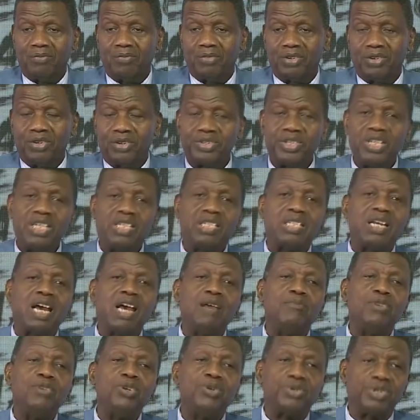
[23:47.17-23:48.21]
Because each
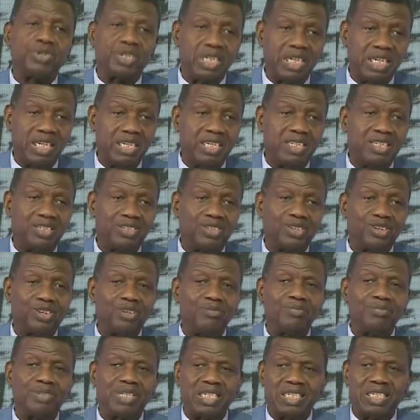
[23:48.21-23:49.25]
time you sin,
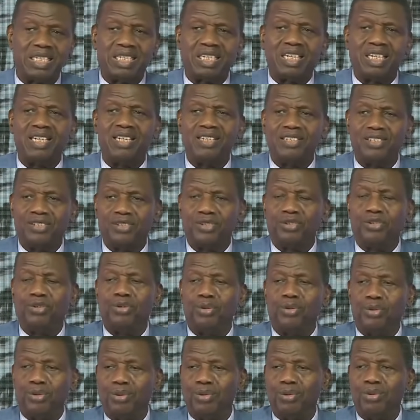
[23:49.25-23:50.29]
something tells
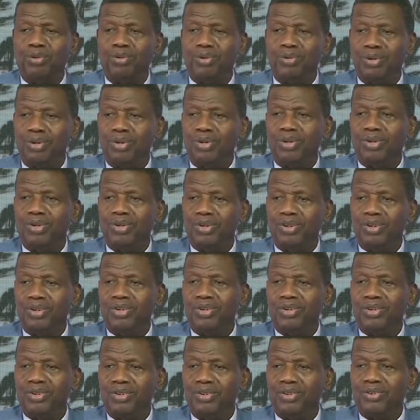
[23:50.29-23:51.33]
you
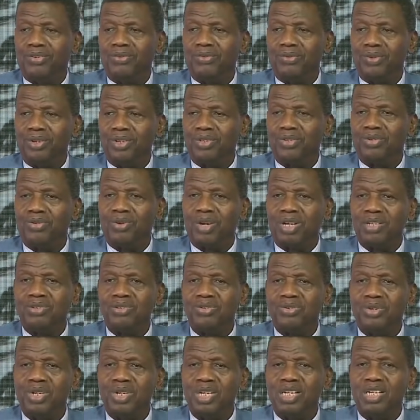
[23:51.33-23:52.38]
what you are
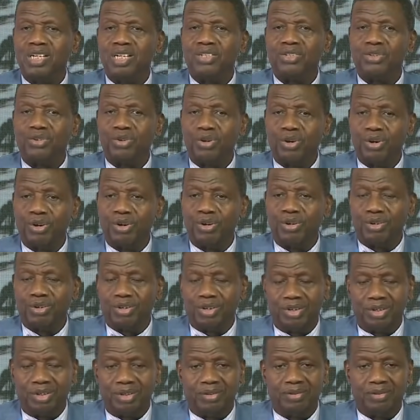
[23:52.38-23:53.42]
doing is wrong.